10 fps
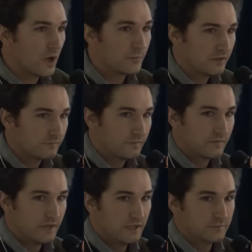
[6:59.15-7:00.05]
predominant
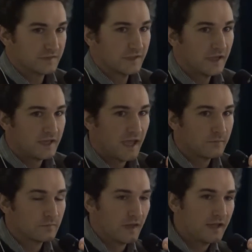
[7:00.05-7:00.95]
themes, and they
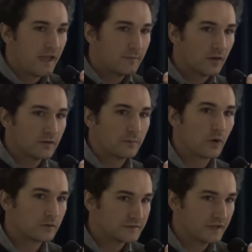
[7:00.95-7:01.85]
came out of the
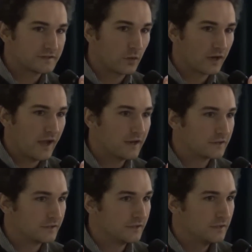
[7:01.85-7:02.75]
process
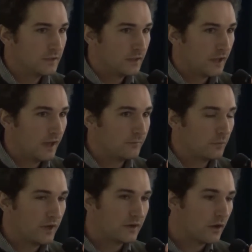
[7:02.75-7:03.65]
organically.
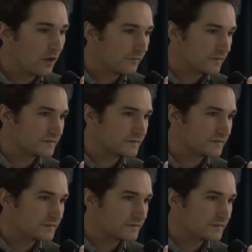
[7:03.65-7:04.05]
We had all our